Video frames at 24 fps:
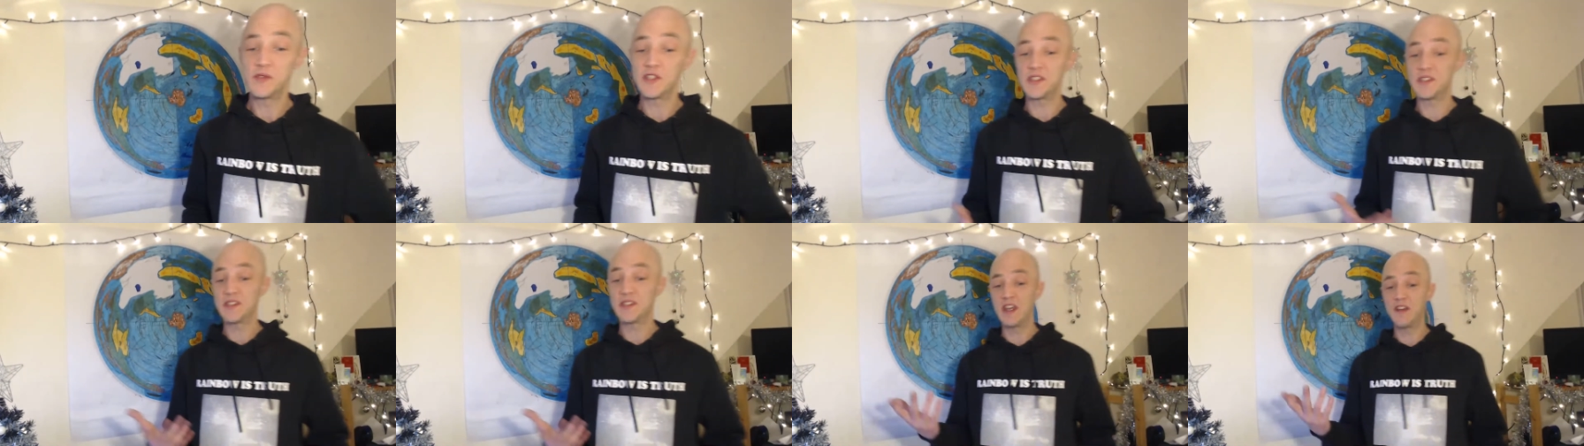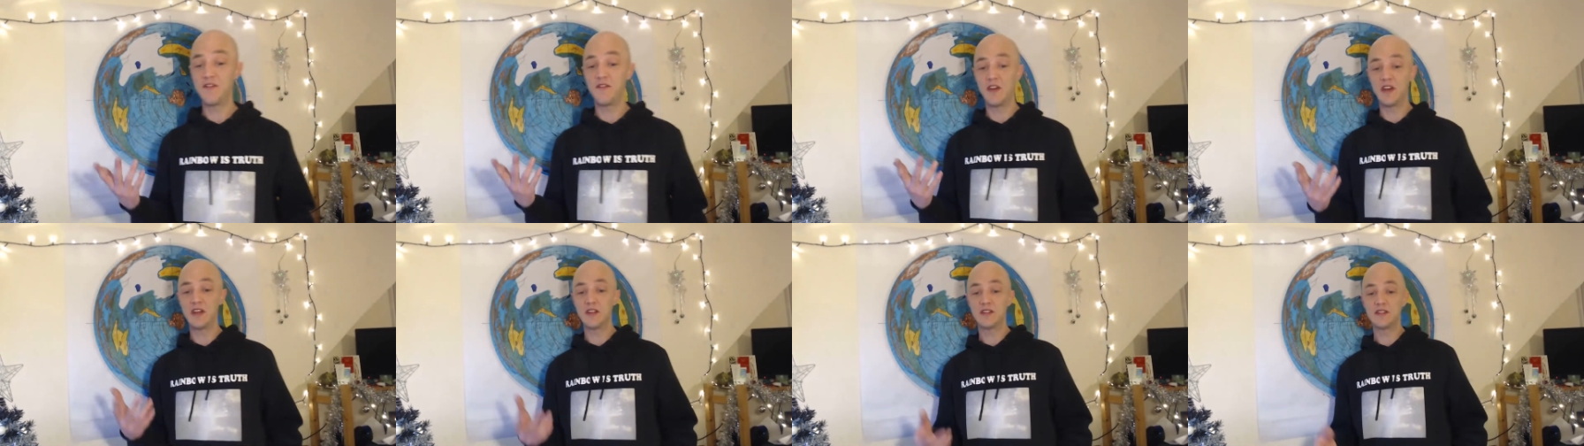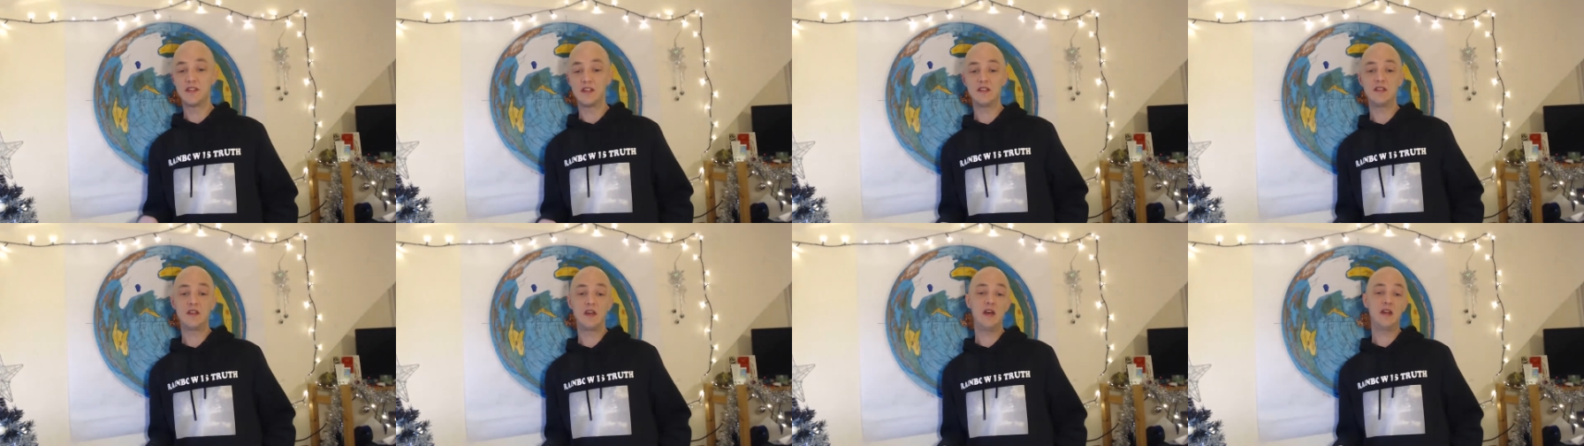I'll say things
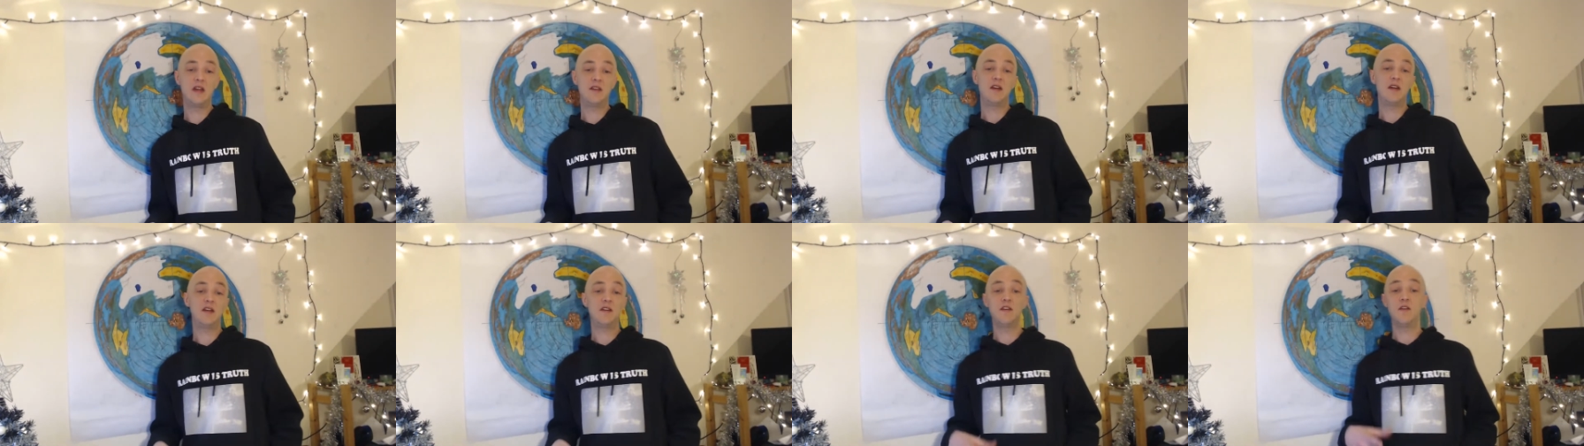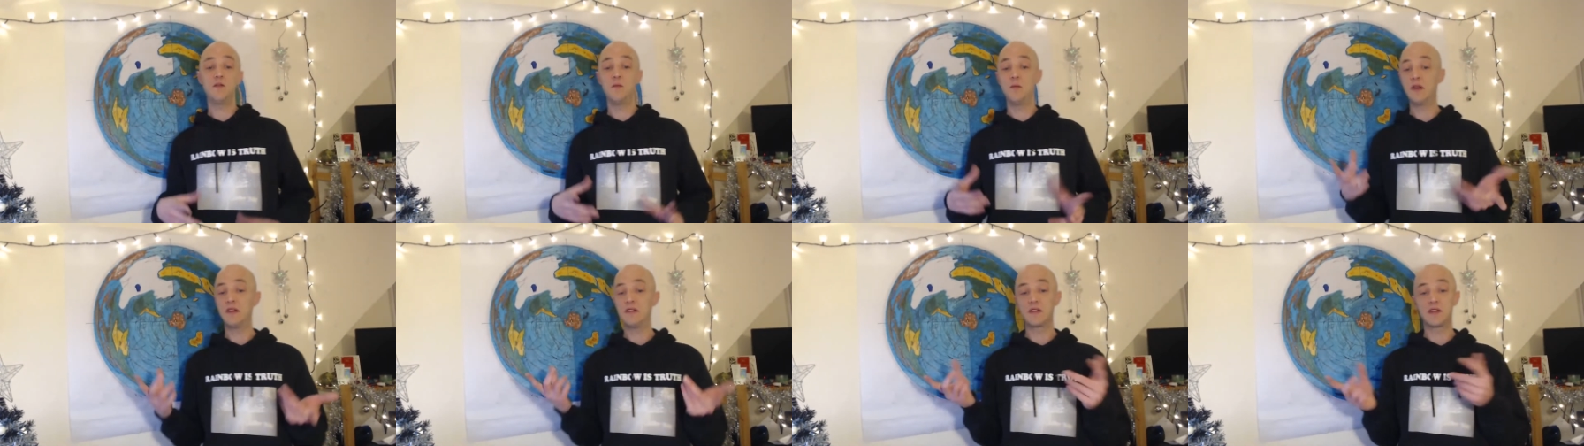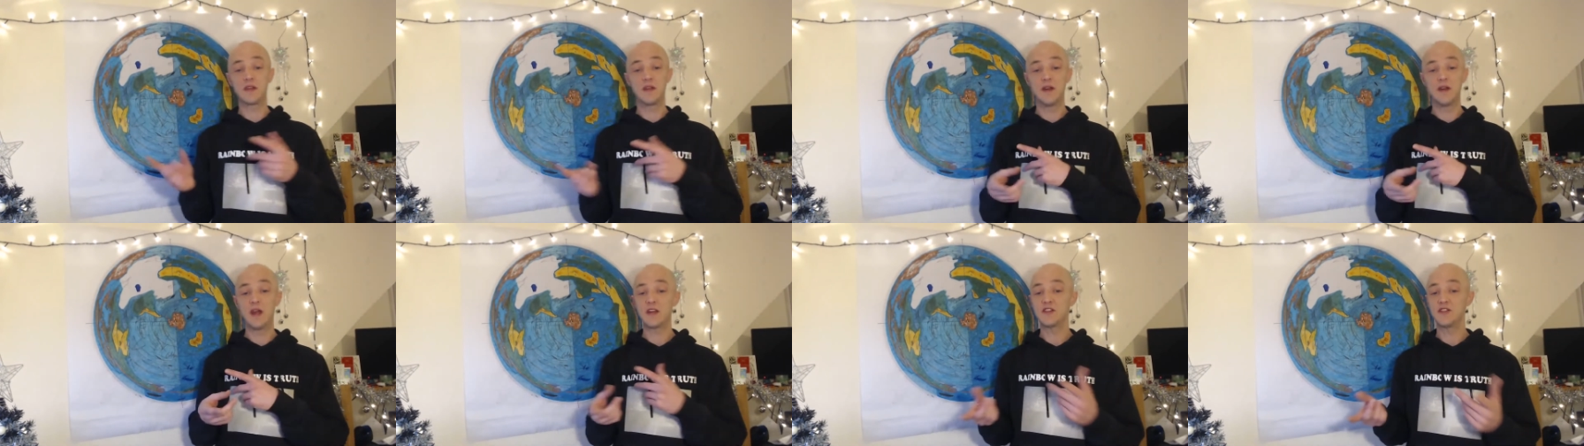and I don't make the
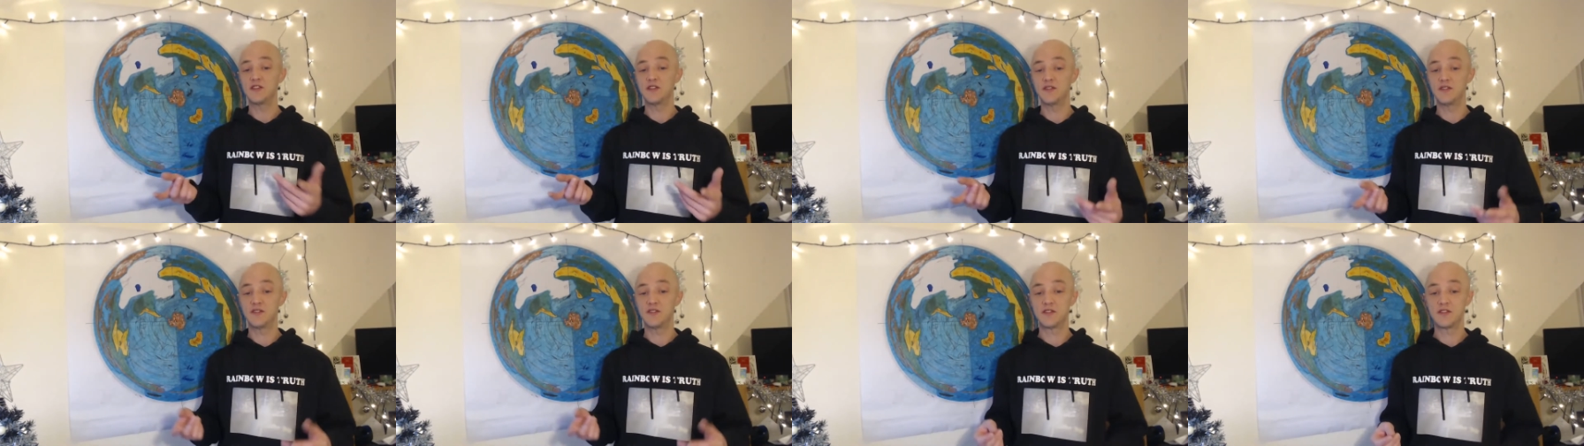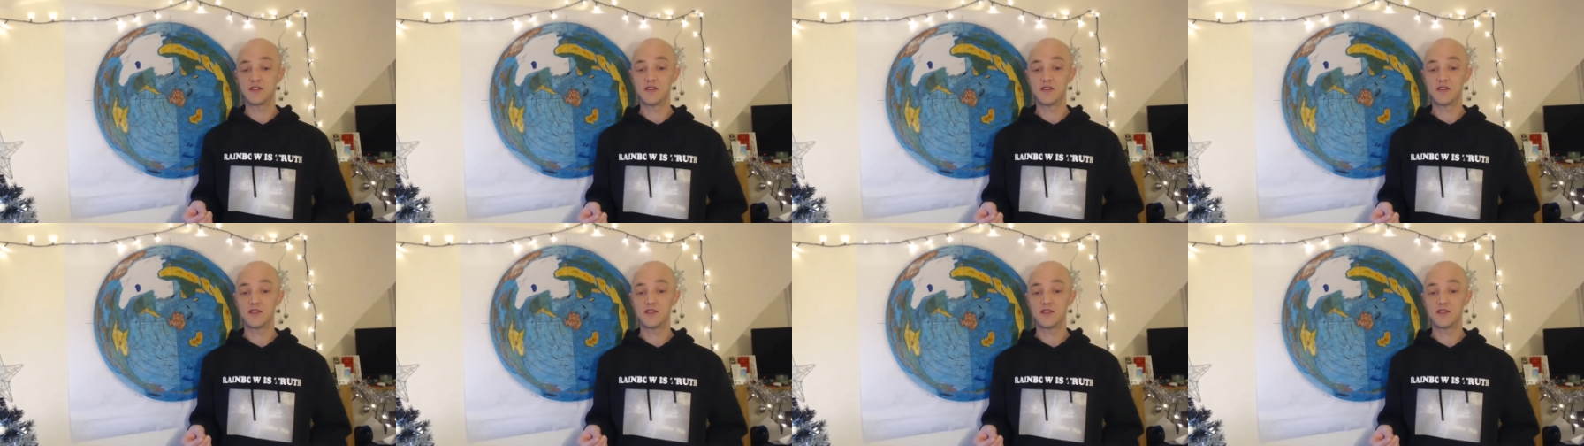connections